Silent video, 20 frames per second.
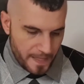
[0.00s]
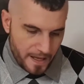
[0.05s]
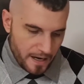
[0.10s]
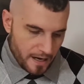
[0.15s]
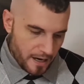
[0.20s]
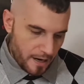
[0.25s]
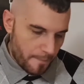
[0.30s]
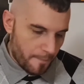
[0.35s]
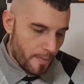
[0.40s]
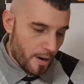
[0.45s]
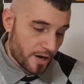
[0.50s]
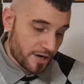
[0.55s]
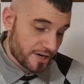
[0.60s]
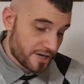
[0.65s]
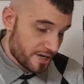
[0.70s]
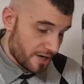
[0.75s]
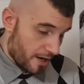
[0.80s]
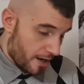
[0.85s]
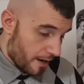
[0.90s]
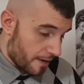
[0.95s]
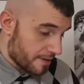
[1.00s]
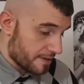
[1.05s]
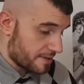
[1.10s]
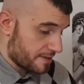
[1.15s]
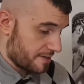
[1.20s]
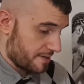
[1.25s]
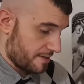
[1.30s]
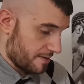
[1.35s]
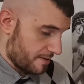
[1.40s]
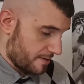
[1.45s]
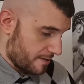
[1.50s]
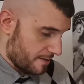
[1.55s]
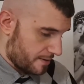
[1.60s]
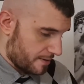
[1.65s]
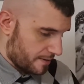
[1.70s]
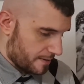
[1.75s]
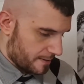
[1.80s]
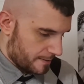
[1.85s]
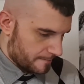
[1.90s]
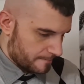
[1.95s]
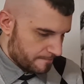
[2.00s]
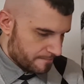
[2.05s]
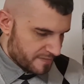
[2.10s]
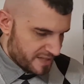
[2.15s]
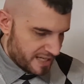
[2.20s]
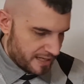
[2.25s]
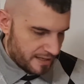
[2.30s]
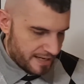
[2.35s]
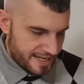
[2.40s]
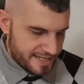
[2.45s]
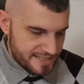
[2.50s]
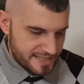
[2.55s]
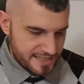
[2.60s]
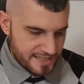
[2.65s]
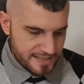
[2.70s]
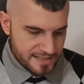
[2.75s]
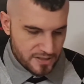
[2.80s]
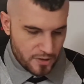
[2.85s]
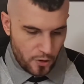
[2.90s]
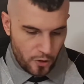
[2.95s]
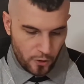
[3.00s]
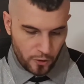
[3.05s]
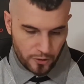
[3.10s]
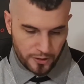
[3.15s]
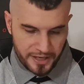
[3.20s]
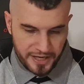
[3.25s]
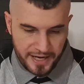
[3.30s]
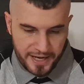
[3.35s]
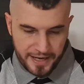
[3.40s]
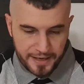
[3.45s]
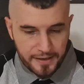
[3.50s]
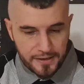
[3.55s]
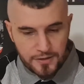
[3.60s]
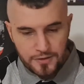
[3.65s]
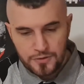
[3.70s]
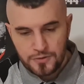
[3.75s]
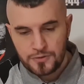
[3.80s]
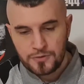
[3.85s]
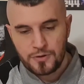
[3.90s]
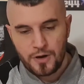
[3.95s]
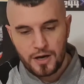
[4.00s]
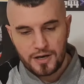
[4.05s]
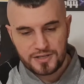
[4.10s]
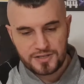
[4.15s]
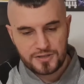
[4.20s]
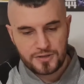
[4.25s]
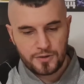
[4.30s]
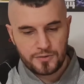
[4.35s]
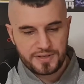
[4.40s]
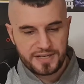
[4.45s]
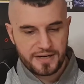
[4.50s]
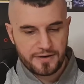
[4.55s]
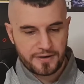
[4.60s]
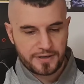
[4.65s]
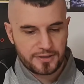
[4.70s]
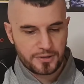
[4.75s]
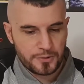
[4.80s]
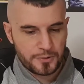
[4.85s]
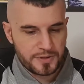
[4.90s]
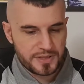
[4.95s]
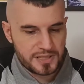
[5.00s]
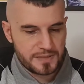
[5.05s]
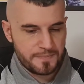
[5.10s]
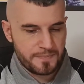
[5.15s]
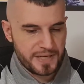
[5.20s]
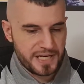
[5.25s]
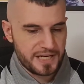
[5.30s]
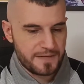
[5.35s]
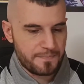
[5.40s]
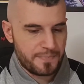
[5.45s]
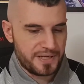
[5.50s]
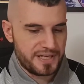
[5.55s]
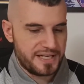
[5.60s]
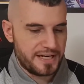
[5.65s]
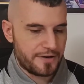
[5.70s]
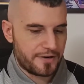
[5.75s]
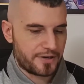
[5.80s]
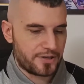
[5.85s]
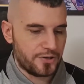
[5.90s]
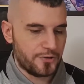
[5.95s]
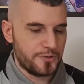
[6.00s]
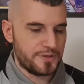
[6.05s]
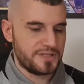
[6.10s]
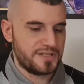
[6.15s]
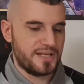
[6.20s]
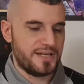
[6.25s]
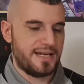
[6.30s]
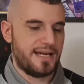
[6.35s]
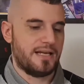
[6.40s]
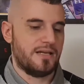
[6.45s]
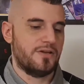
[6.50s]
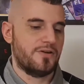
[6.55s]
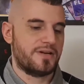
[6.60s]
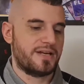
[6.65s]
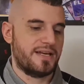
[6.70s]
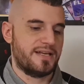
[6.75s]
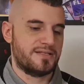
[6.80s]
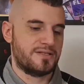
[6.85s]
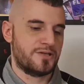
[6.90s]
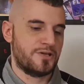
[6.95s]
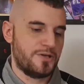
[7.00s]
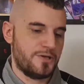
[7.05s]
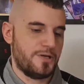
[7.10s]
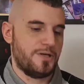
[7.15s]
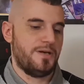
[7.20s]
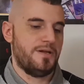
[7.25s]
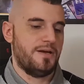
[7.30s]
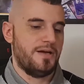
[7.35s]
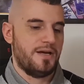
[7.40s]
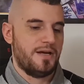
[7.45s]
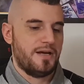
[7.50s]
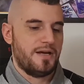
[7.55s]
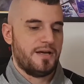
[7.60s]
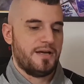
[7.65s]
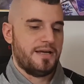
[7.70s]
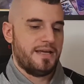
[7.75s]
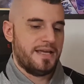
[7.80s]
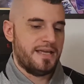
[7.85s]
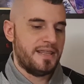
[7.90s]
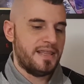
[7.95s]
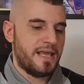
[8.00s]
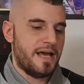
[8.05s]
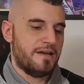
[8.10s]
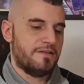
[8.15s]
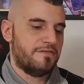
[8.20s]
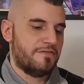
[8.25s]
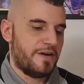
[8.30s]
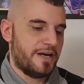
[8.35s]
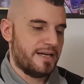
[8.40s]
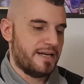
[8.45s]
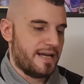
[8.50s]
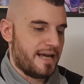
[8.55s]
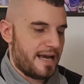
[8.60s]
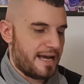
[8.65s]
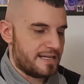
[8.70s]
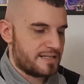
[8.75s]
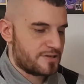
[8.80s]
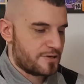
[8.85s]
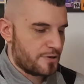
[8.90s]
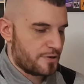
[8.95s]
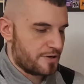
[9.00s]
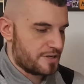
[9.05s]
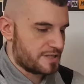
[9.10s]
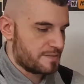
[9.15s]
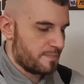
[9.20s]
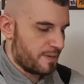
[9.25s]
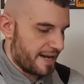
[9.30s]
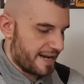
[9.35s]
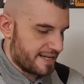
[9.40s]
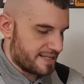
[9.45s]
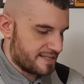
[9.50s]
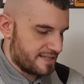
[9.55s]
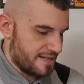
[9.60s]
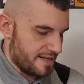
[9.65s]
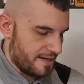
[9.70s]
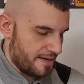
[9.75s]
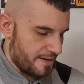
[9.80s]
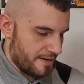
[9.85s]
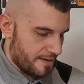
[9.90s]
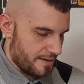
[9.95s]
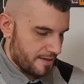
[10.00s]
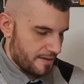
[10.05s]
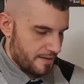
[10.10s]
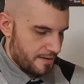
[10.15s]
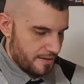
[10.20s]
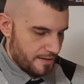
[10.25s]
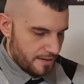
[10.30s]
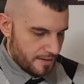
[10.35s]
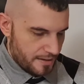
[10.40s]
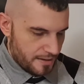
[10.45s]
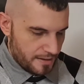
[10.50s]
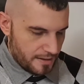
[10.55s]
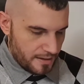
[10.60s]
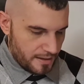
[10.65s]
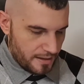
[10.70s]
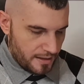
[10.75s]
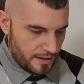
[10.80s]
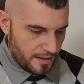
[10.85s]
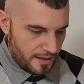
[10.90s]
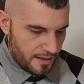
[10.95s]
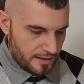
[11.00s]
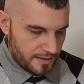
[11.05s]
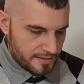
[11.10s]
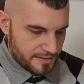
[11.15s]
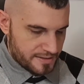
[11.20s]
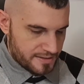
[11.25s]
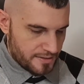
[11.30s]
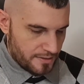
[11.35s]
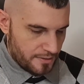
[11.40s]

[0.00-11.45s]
Mark Hunt, Alexis Olenek, who also Derek Lewis beat, but Derek Lewis did not look as good in that fight as Curtis Blaydes did. And